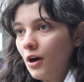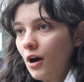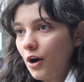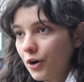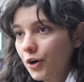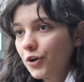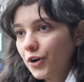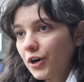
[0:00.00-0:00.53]

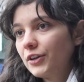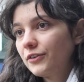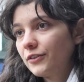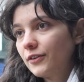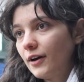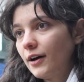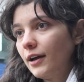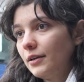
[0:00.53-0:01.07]
our current
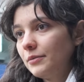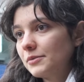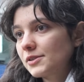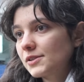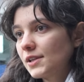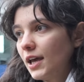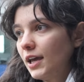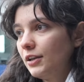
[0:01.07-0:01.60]

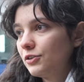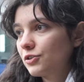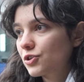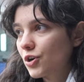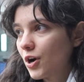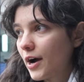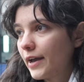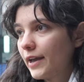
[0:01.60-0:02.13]
times and
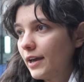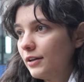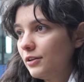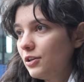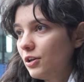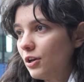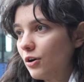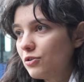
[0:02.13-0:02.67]
try and,
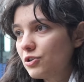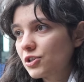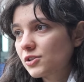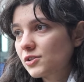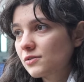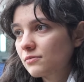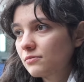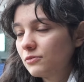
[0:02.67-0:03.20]
you know,
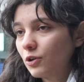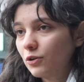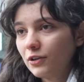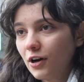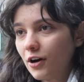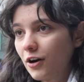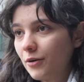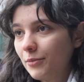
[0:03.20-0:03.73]
just don't
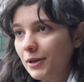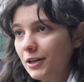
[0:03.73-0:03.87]
harm